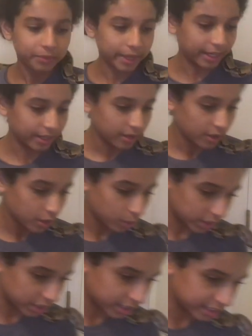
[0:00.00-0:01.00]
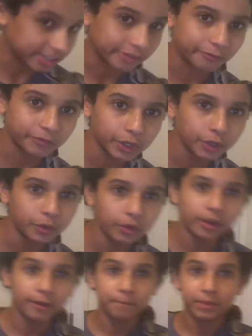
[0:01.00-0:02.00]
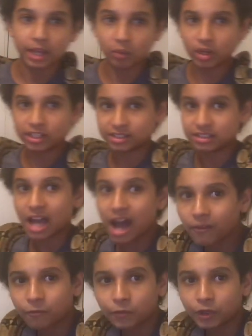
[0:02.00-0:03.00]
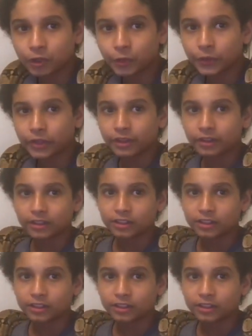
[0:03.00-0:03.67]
Like what is food and what is not food.